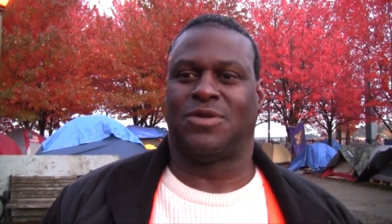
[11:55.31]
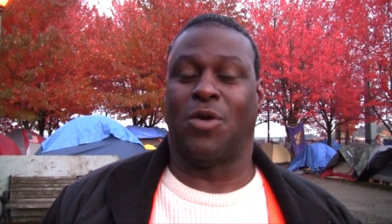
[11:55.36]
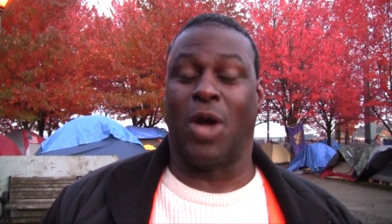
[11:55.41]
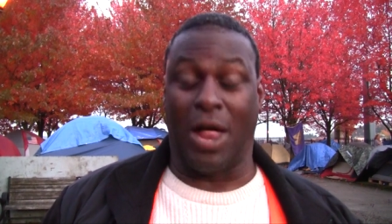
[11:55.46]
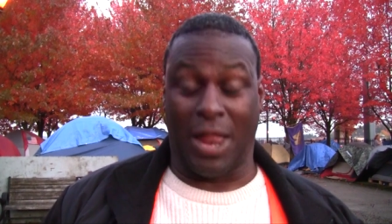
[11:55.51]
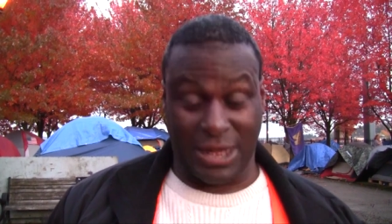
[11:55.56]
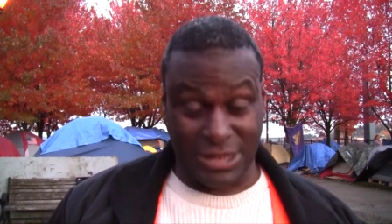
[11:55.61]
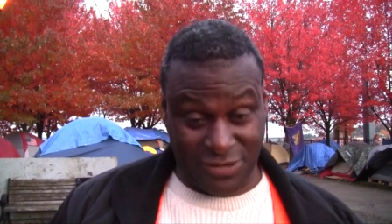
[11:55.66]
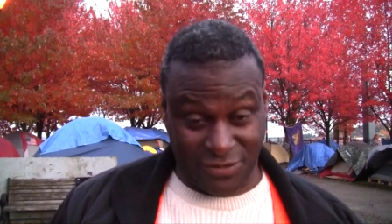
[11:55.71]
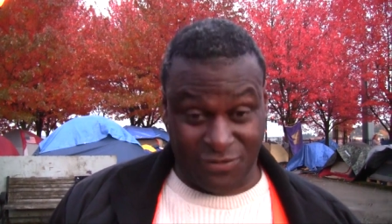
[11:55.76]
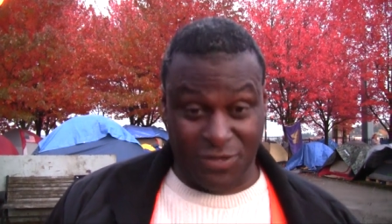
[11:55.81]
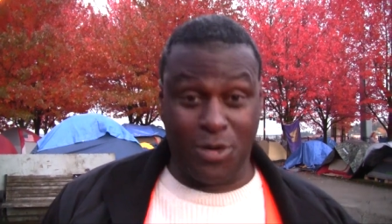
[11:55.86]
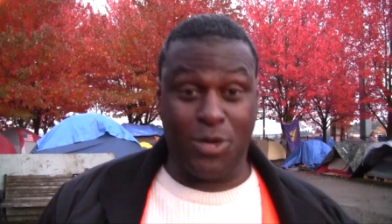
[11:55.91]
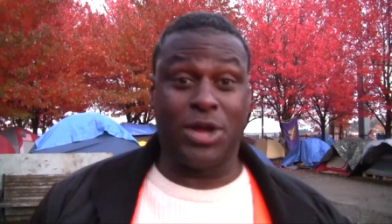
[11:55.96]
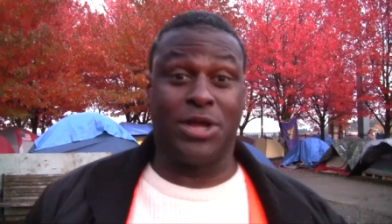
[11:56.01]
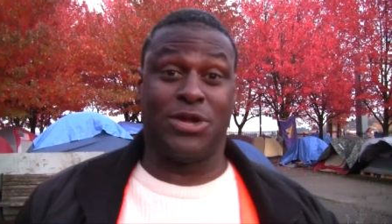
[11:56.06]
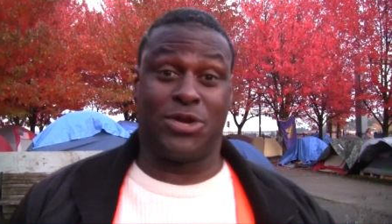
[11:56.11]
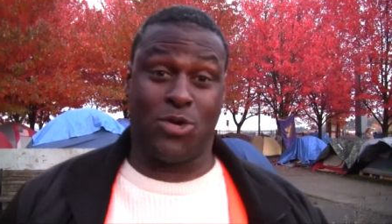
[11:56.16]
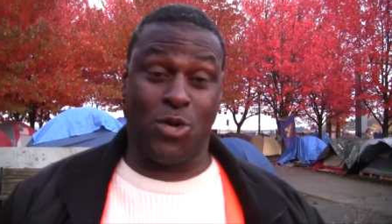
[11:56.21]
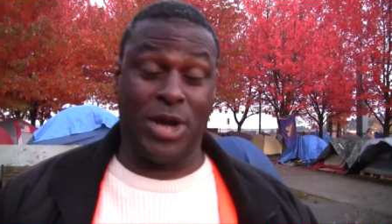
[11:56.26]
Oh, that's a
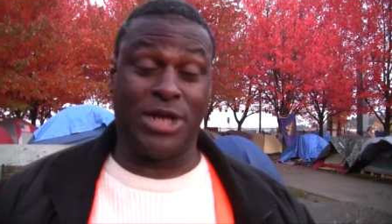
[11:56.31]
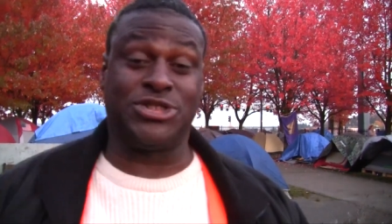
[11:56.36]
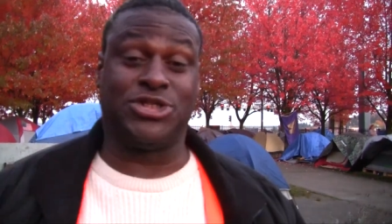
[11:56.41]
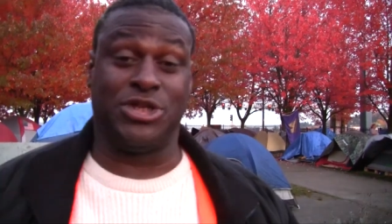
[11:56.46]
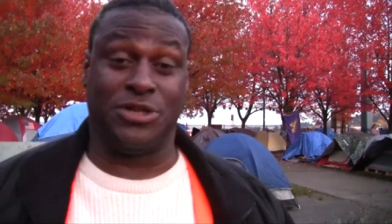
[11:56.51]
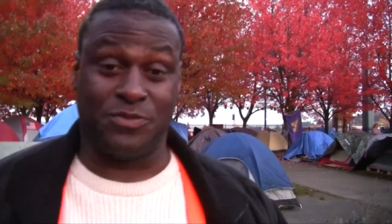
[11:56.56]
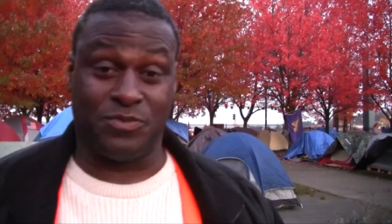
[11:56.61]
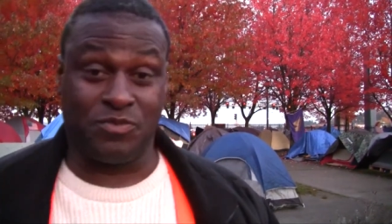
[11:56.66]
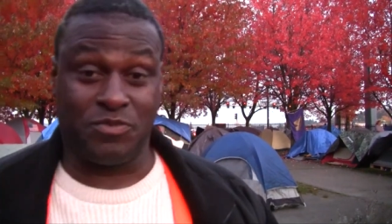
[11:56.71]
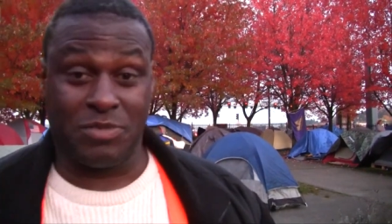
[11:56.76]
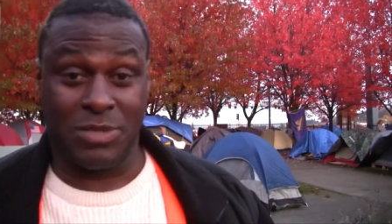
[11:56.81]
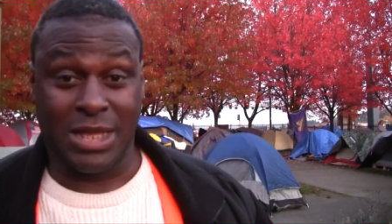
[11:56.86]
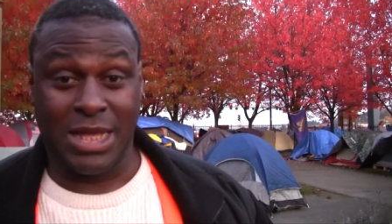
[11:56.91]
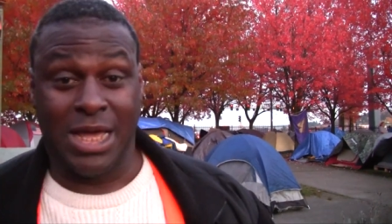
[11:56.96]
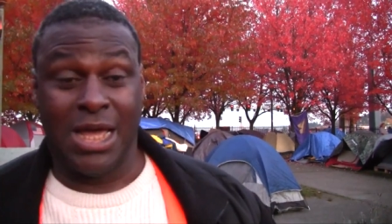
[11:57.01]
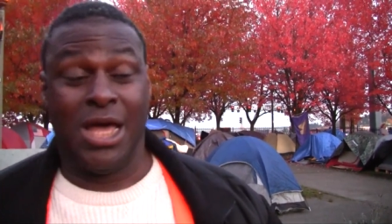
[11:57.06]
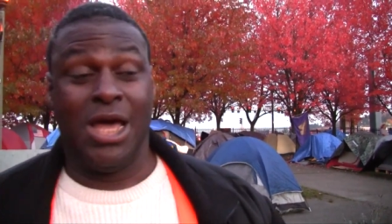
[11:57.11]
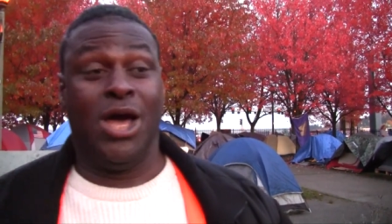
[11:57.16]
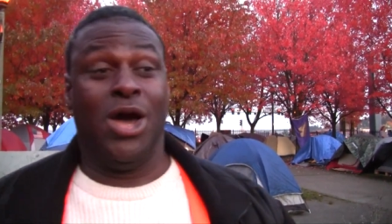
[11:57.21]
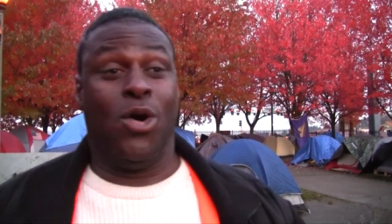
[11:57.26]
very good question.
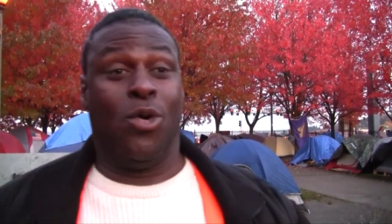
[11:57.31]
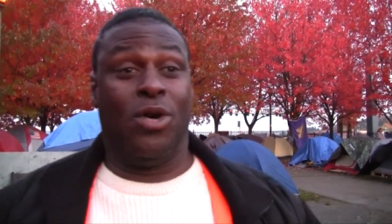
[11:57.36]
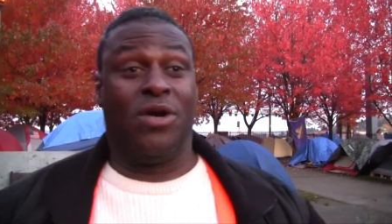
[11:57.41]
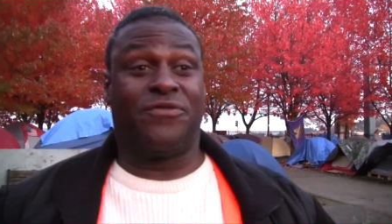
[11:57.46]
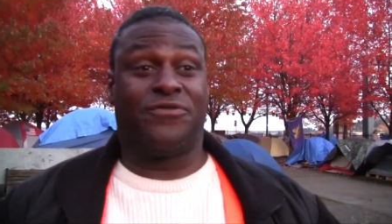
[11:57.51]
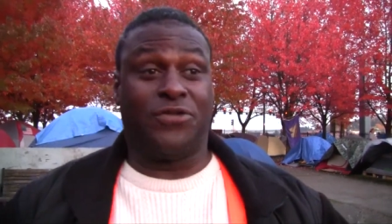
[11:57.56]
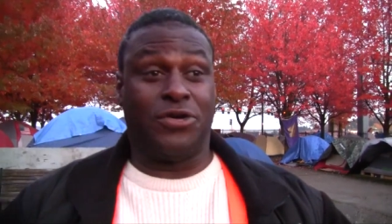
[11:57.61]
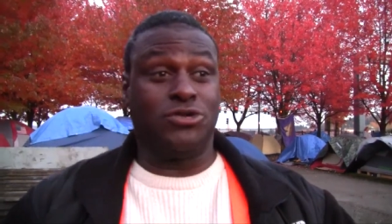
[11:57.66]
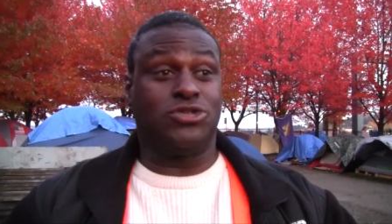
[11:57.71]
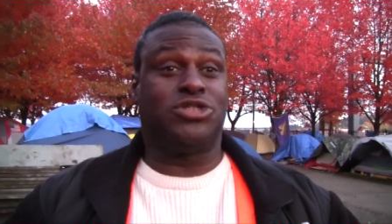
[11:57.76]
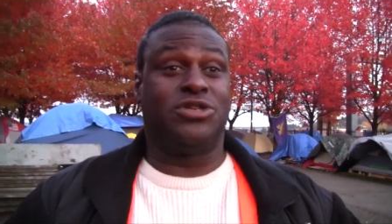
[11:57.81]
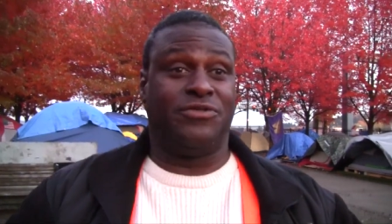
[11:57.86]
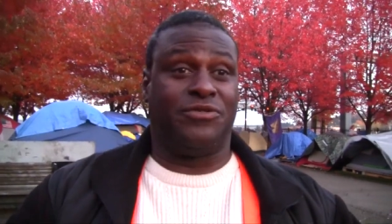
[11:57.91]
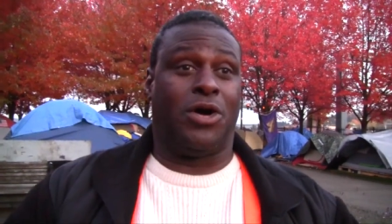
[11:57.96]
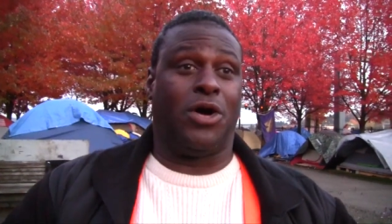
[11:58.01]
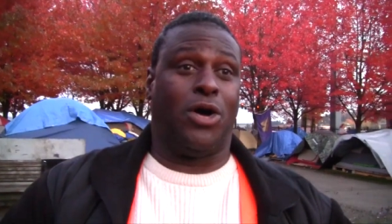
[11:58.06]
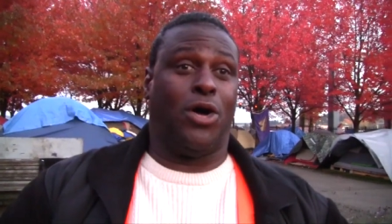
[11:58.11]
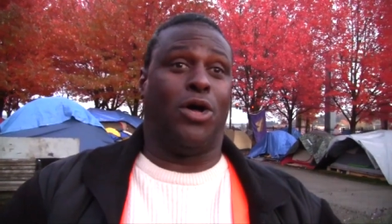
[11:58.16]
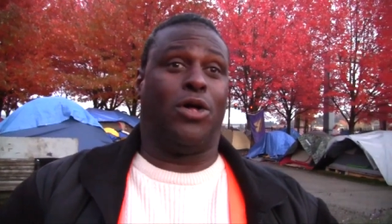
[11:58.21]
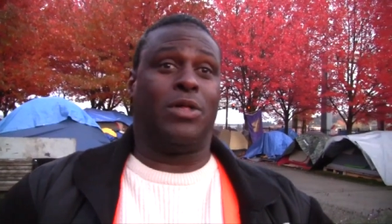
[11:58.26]
Well, first of
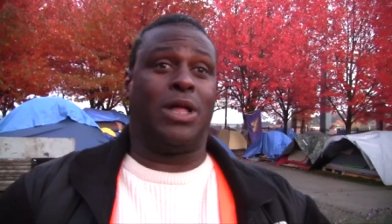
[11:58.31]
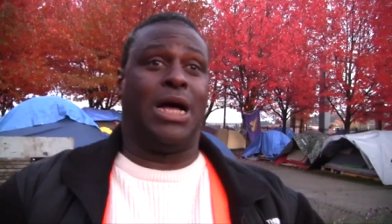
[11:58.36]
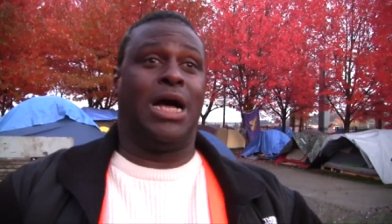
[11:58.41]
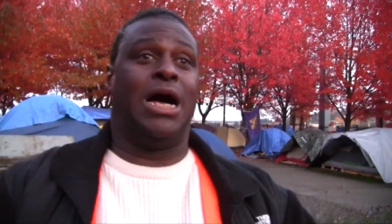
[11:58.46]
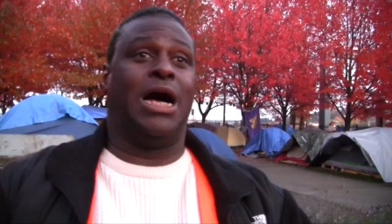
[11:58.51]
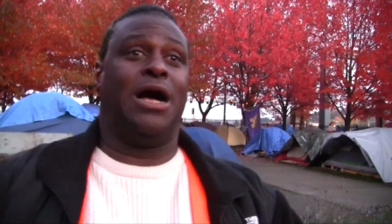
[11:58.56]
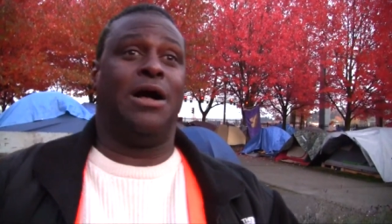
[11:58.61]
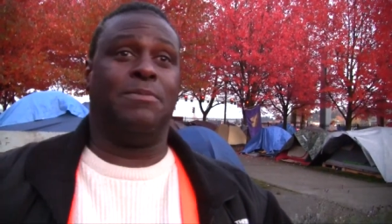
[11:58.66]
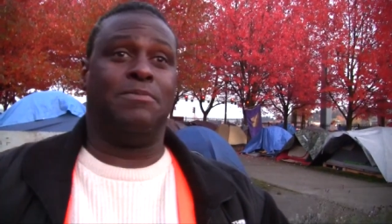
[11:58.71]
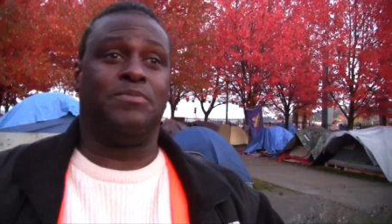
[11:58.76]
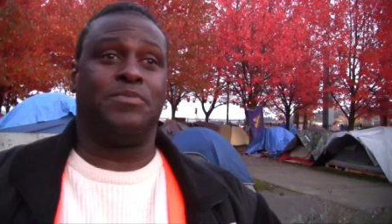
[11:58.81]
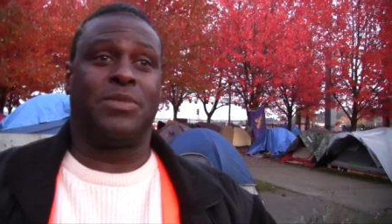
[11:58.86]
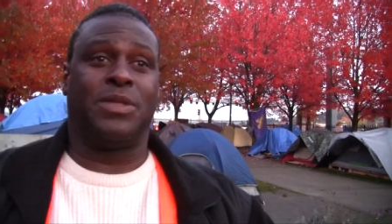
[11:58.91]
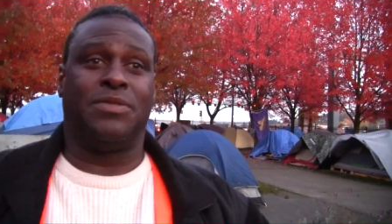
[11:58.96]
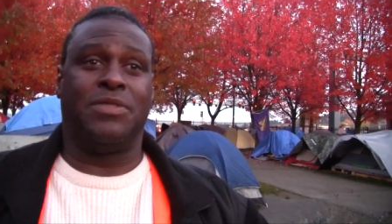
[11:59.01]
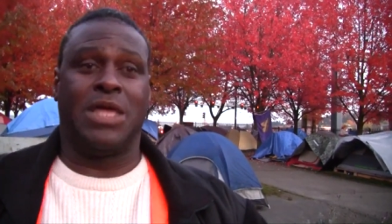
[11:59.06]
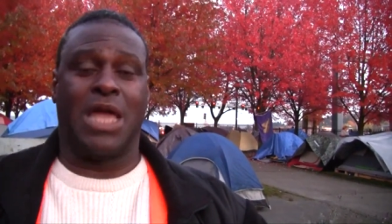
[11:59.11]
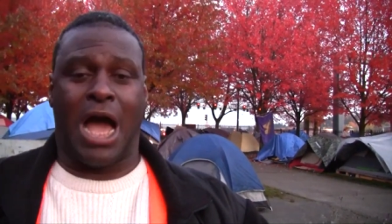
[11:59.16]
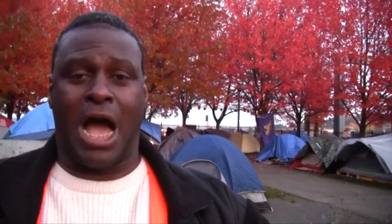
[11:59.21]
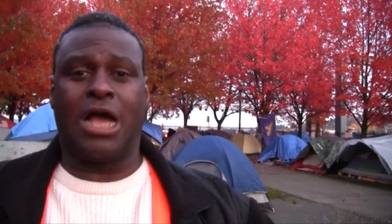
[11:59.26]
all, uh,
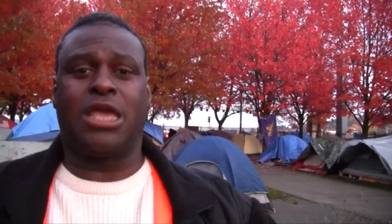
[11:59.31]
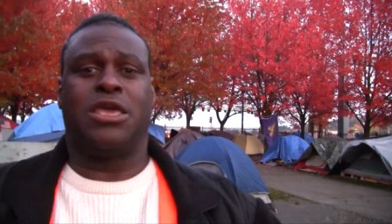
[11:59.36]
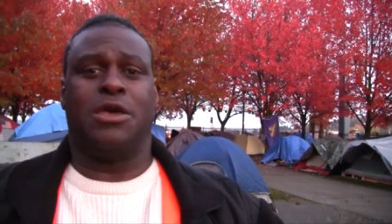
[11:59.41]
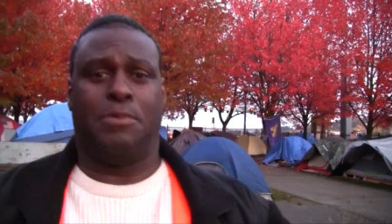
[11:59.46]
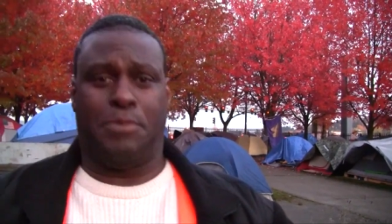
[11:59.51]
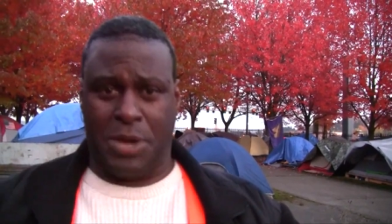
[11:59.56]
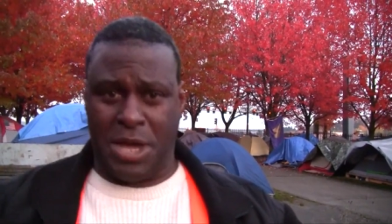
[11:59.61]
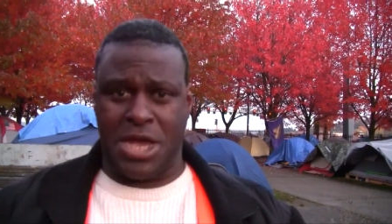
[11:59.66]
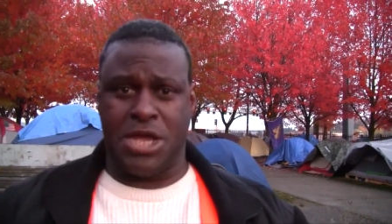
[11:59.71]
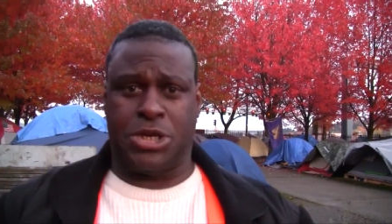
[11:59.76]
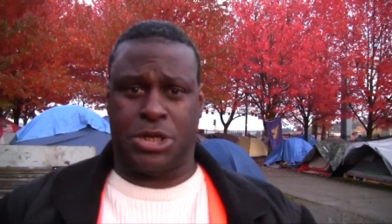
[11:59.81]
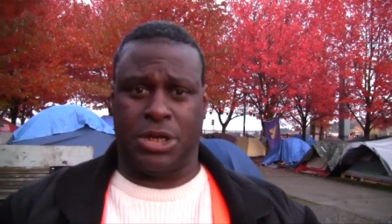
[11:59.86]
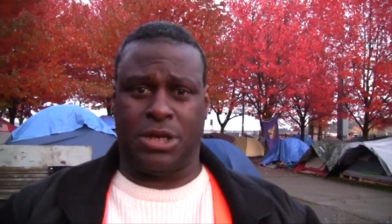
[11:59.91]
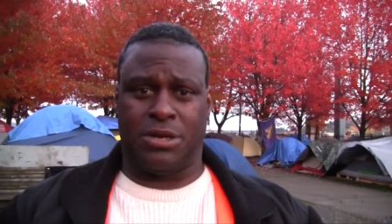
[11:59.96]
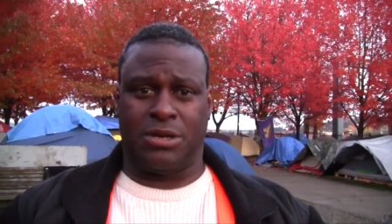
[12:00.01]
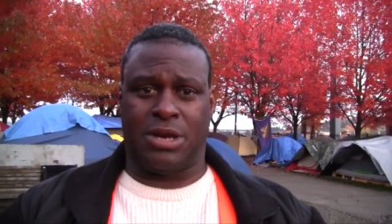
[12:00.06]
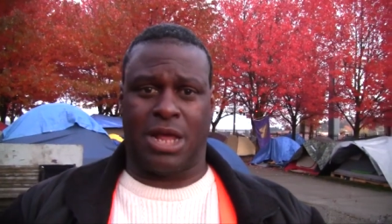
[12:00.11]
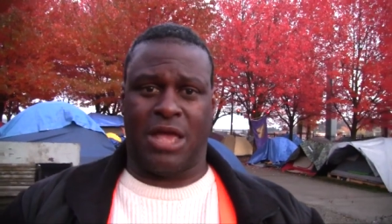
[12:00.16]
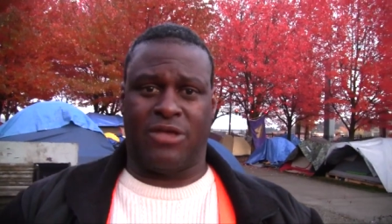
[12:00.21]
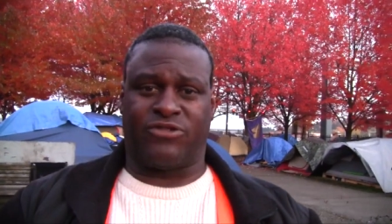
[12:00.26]
the
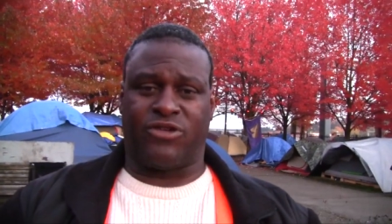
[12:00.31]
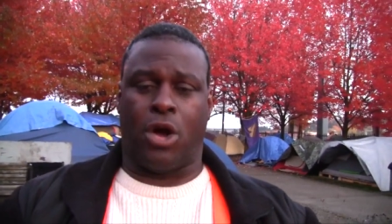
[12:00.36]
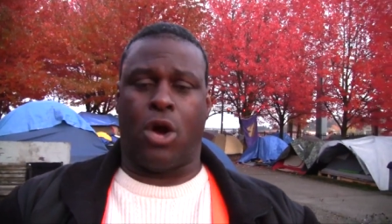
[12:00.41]
occupation has